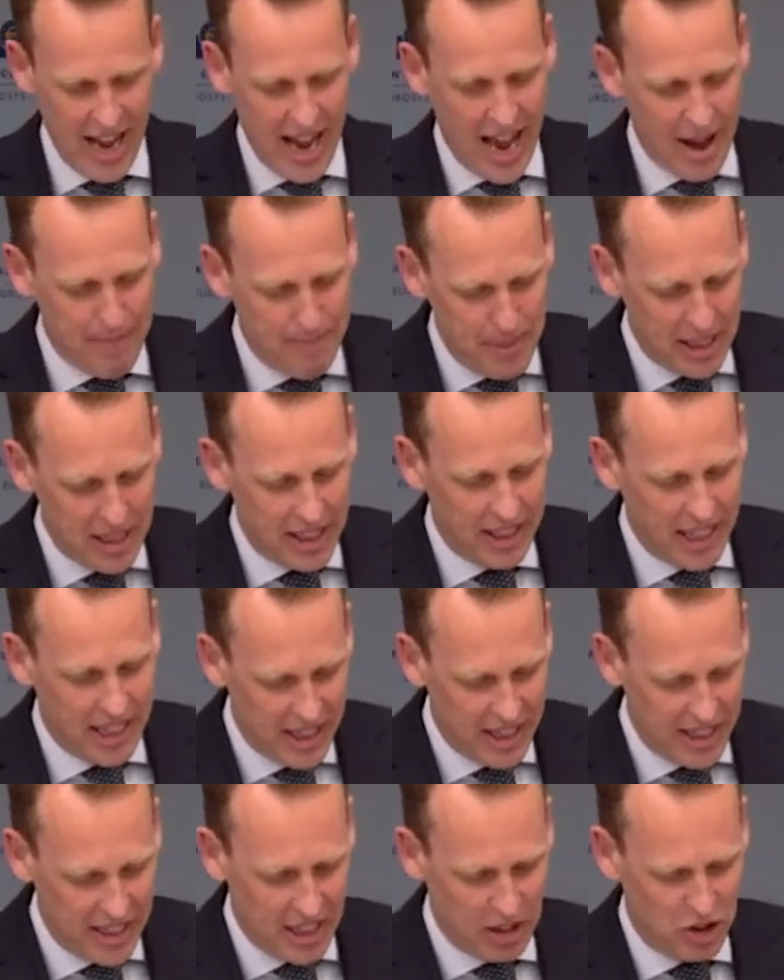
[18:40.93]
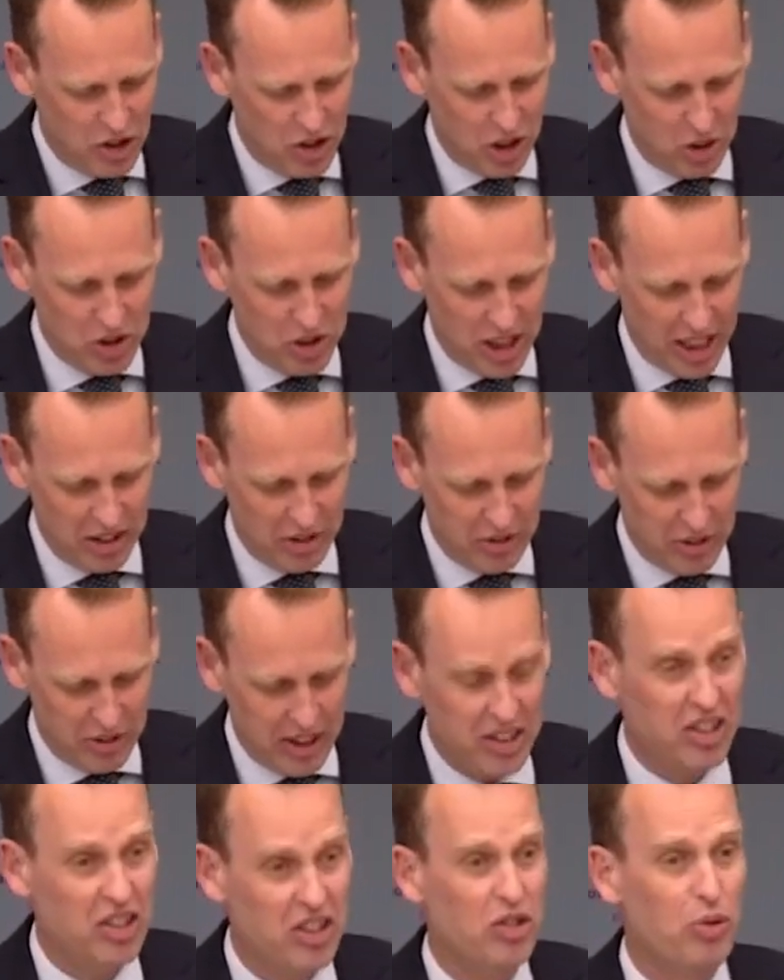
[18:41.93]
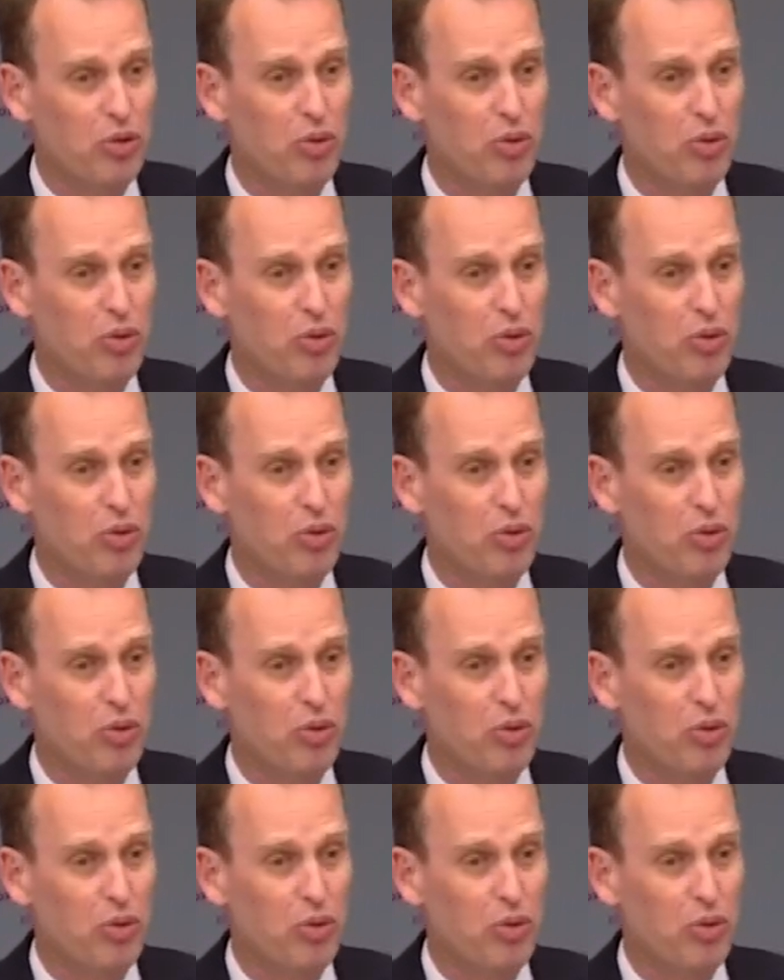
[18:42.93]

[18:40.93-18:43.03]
and mitigate the associated risks